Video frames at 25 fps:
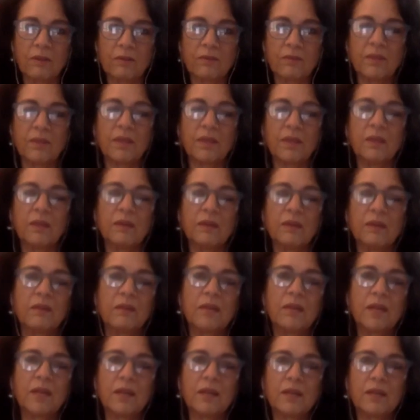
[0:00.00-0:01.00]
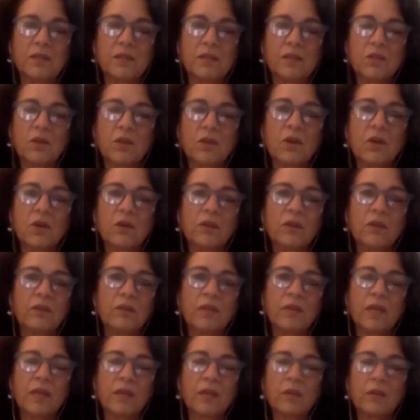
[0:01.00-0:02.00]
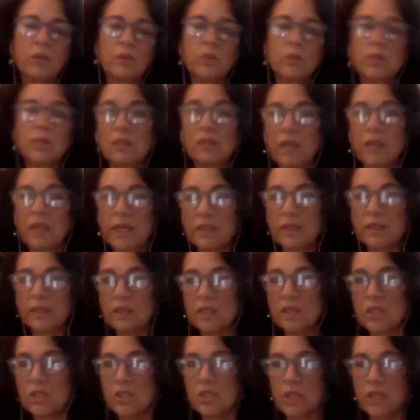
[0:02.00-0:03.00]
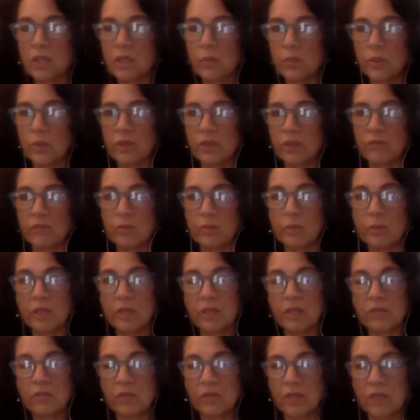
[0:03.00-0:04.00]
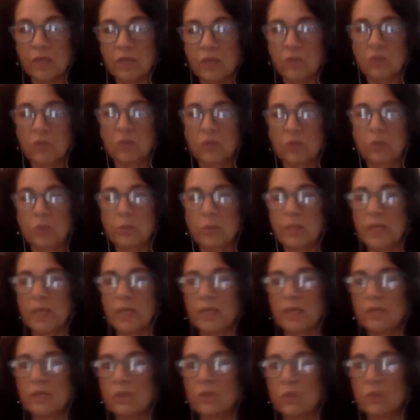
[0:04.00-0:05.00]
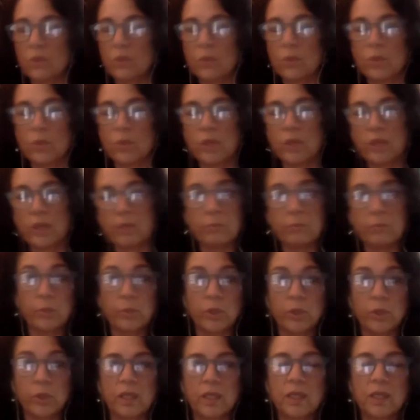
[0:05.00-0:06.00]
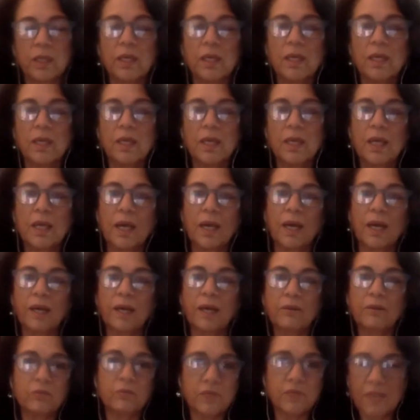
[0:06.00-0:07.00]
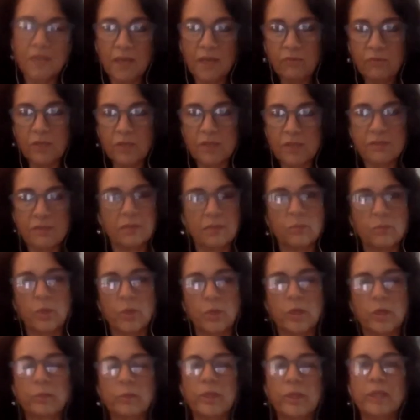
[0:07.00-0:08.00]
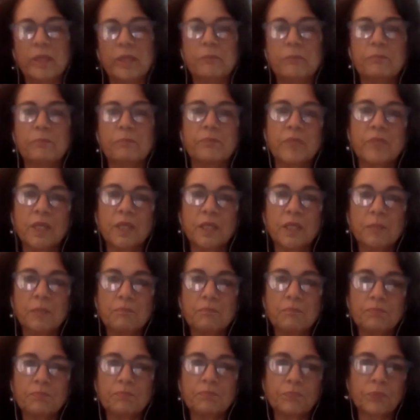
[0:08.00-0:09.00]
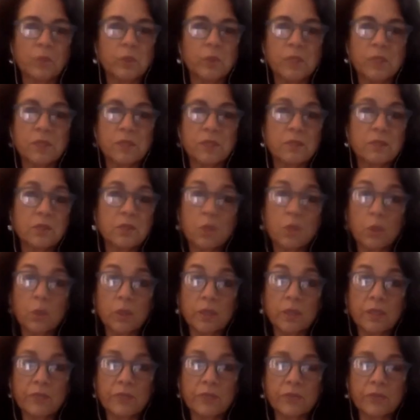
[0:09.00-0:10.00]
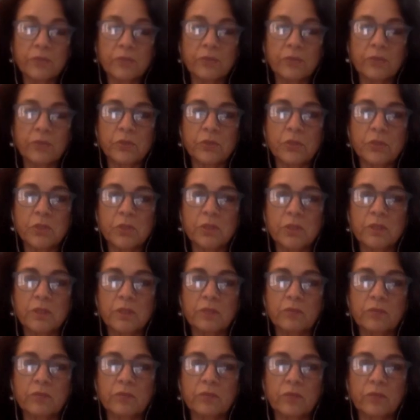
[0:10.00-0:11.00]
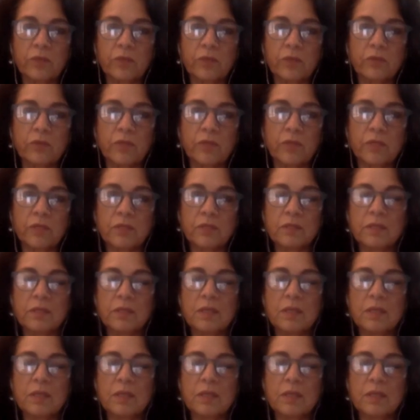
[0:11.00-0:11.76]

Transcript: that that I saw and that I would gladly share with everybody if I could, but I don't know where I put it. I saved it mm-hmm. somewhere, but um, which is a totally different version of, of this,